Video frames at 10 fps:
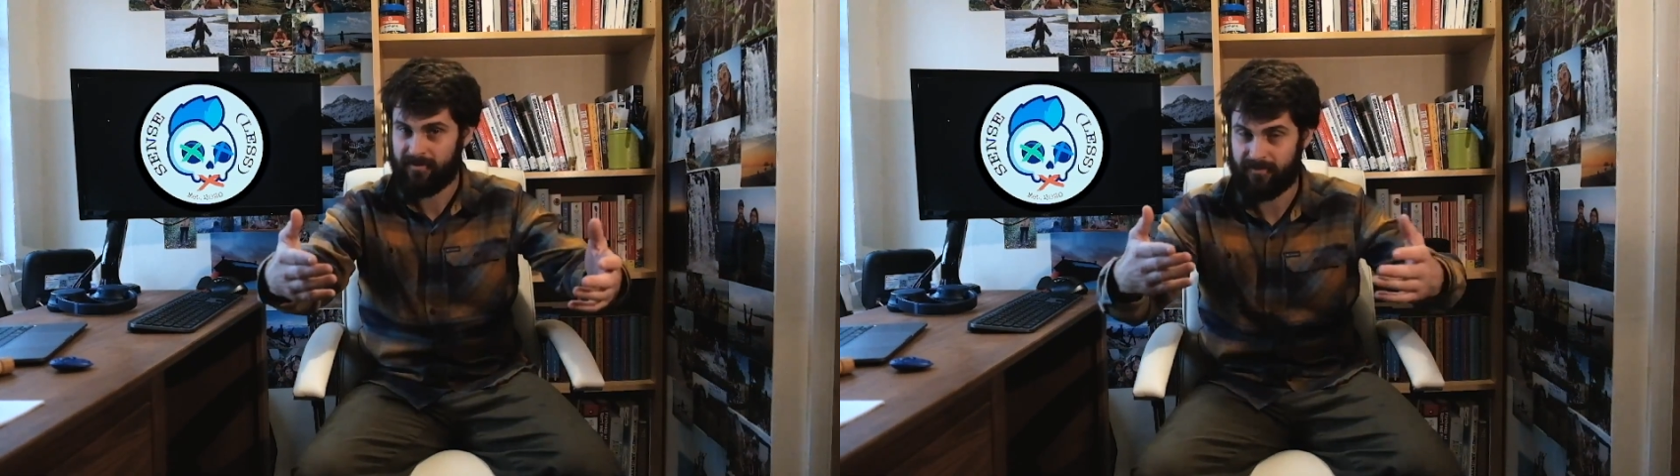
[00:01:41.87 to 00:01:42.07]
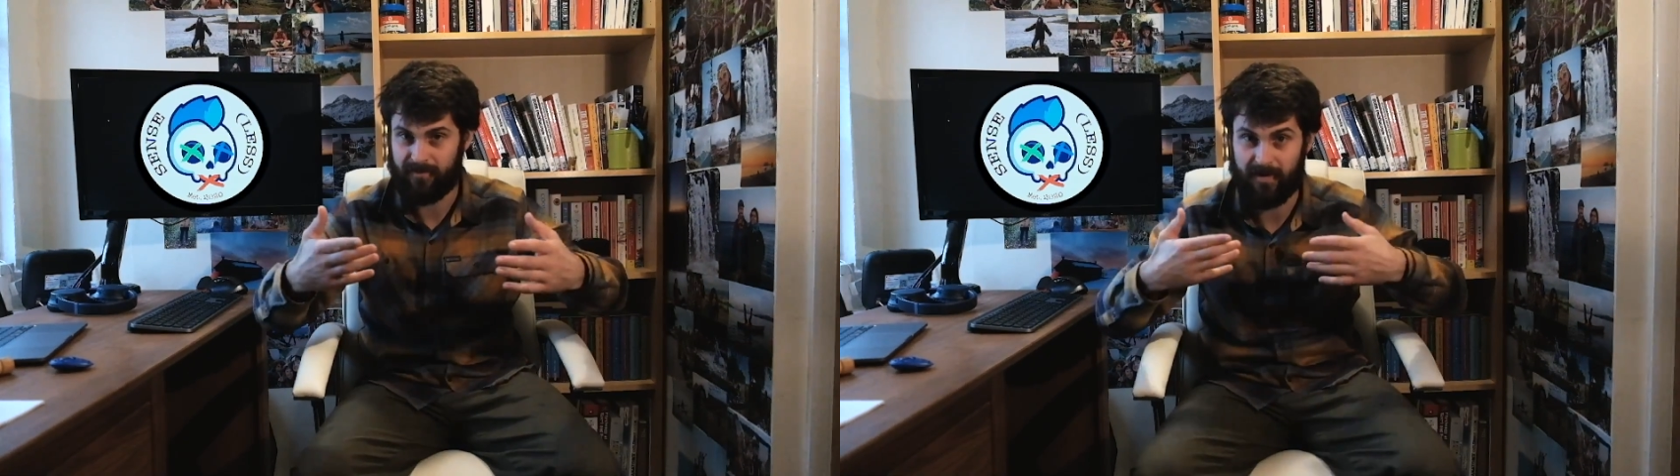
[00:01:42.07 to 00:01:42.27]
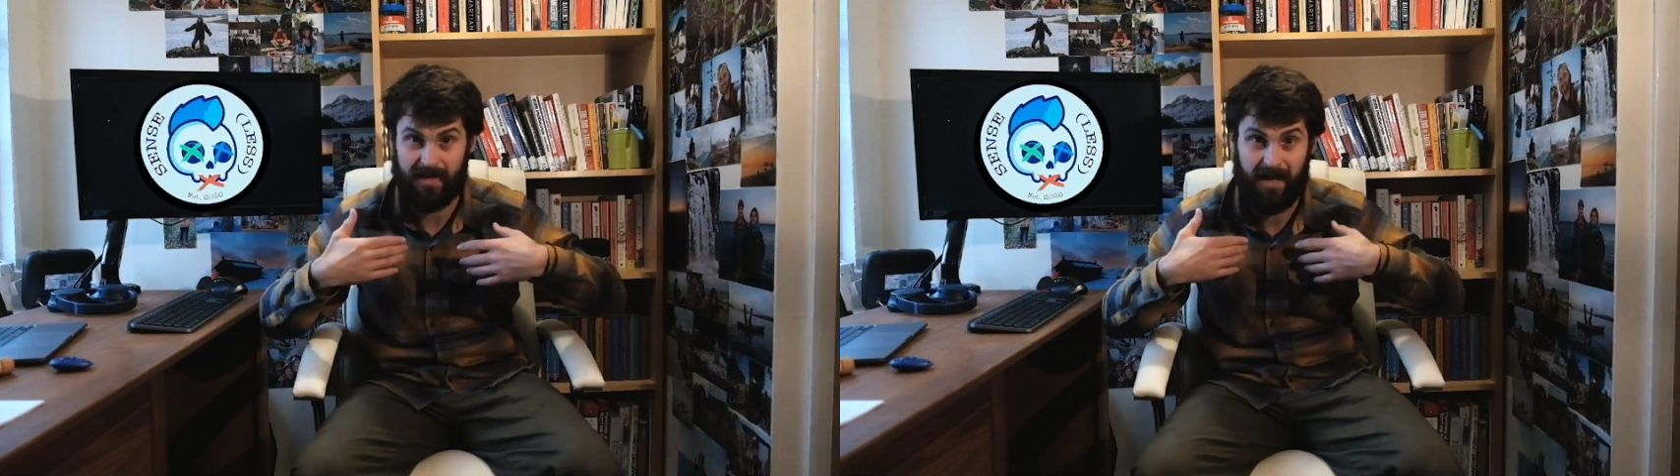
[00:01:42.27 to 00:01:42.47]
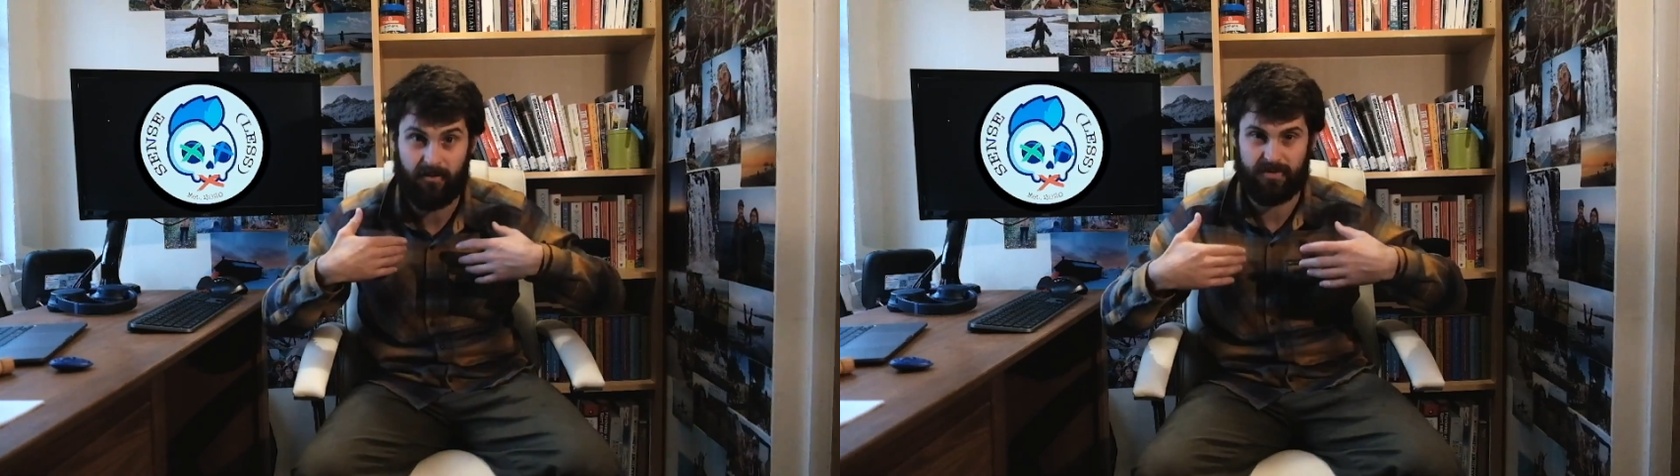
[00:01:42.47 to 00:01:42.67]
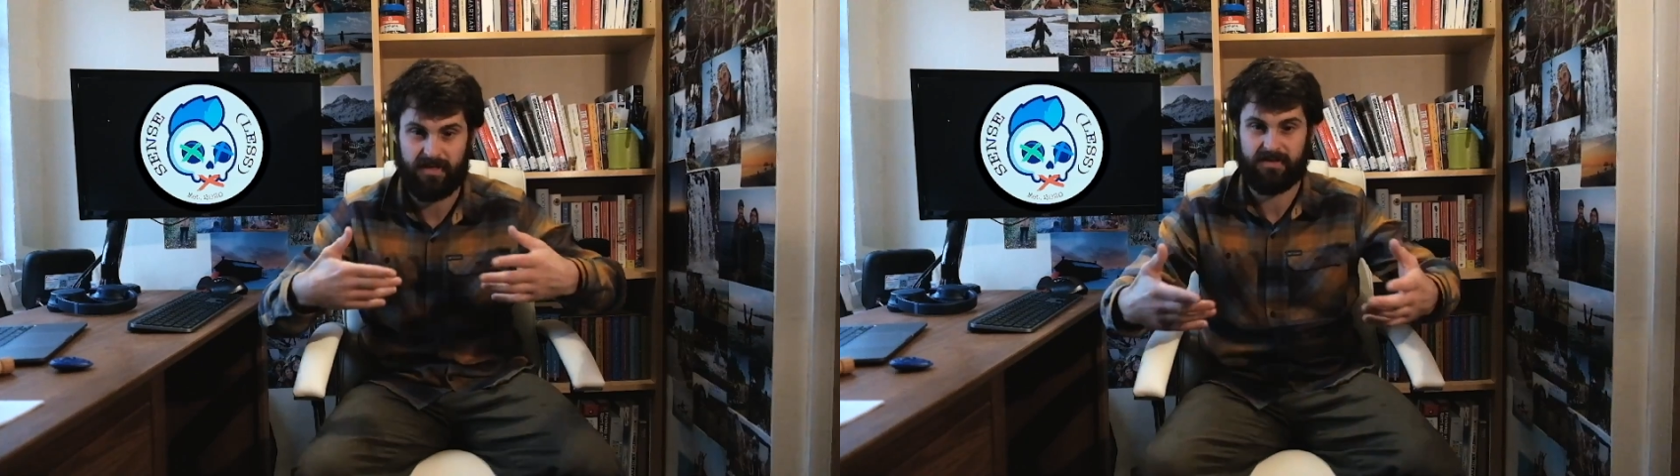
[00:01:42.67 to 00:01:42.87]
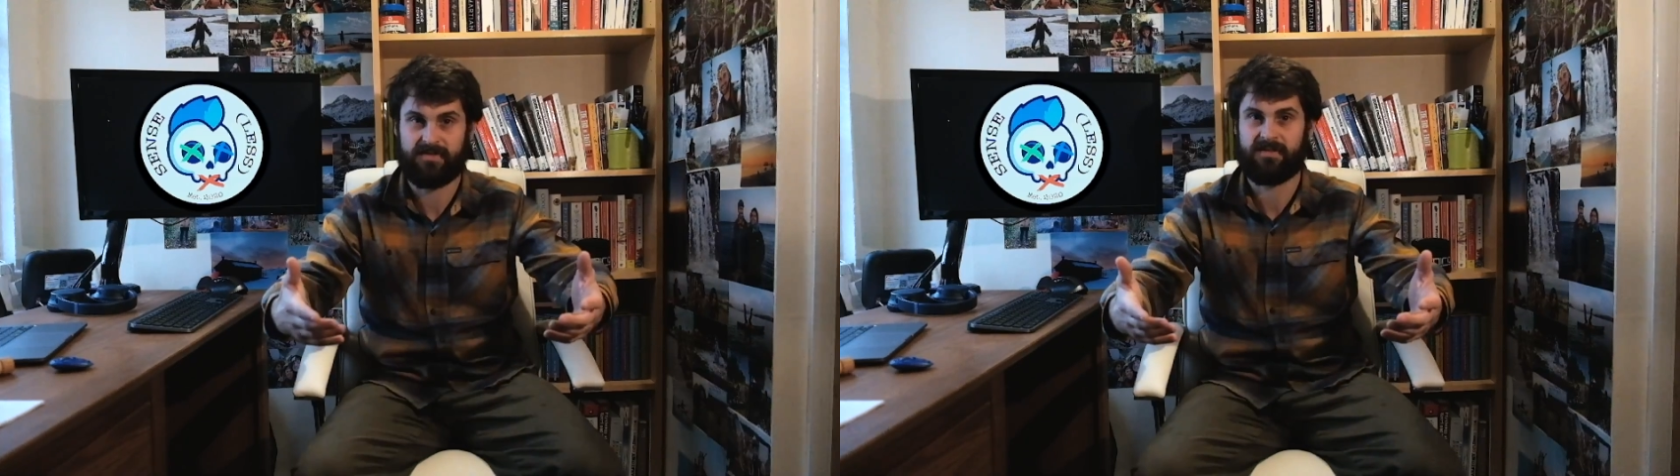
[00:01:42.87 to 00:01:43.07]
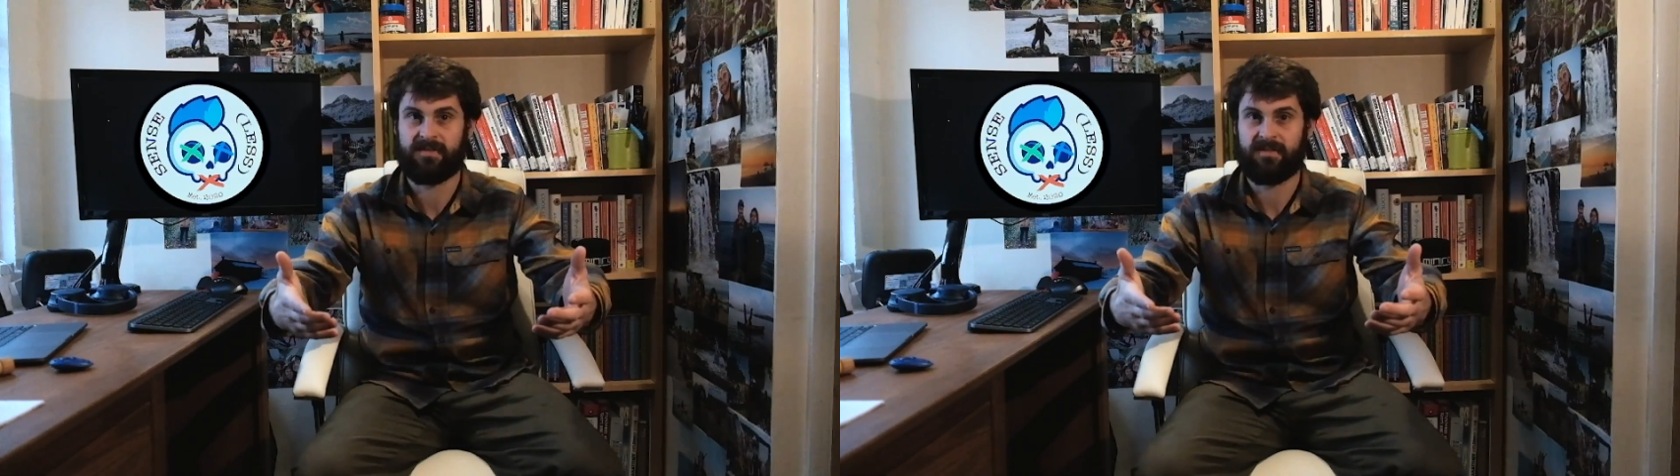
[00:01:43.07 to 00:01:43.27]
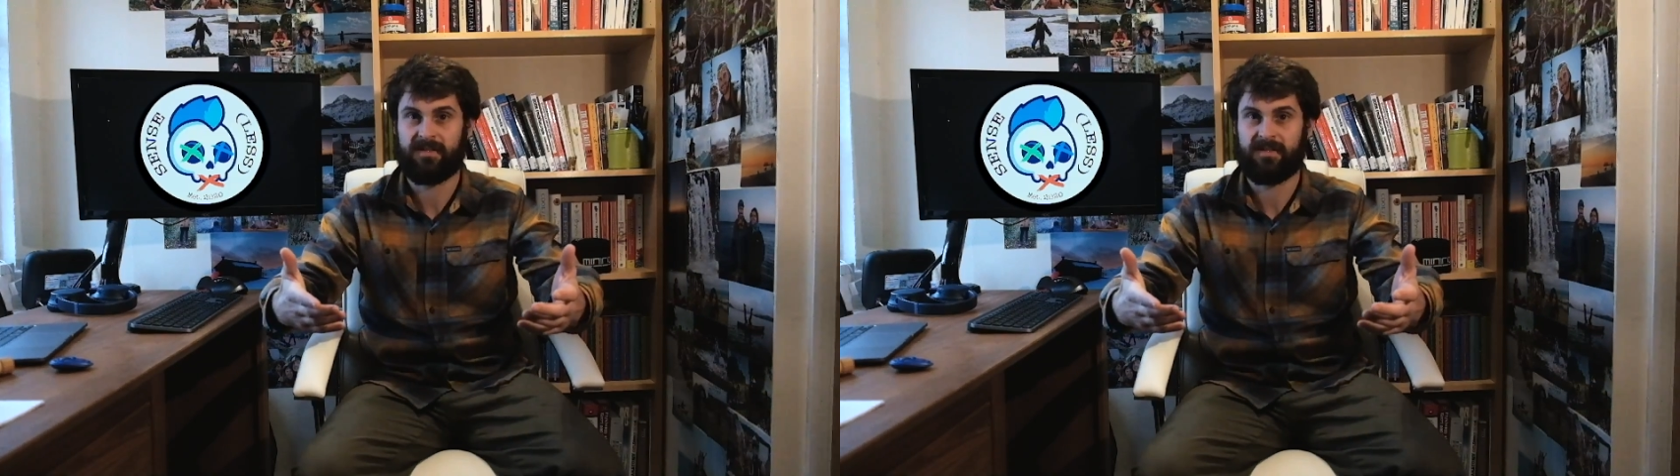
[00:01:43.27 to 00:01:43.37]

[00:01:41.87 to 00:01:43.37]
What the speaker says: for loudness,